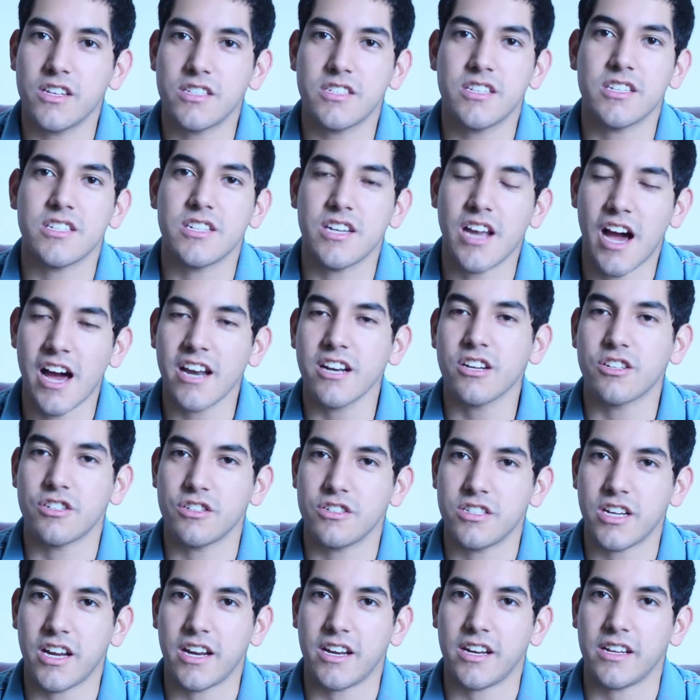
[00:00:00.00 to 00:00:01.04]
This is not
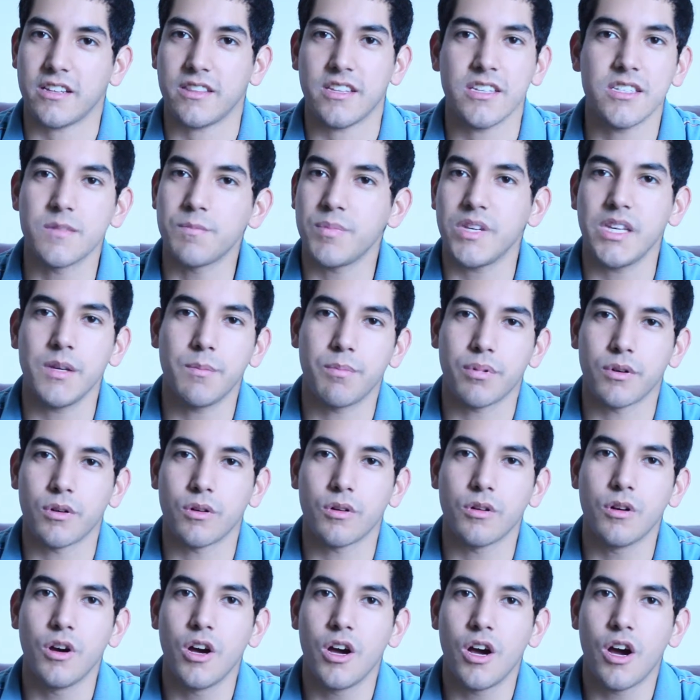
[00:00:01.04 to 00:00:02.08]
entertaining. These
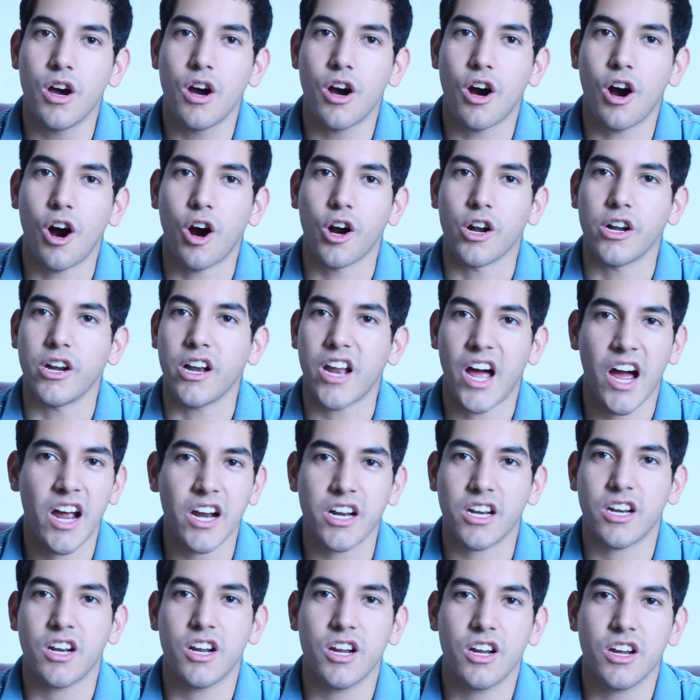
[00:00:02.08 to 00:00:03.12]
people are
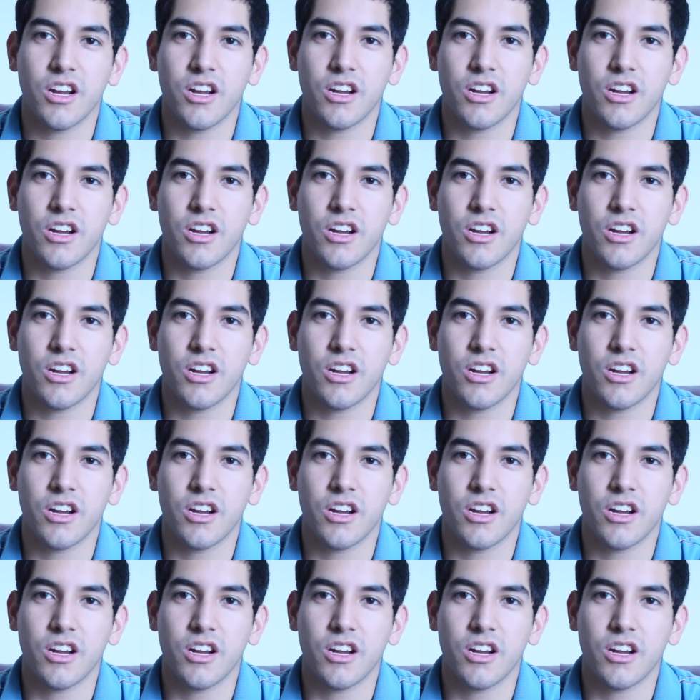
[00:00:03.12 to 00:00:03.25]
not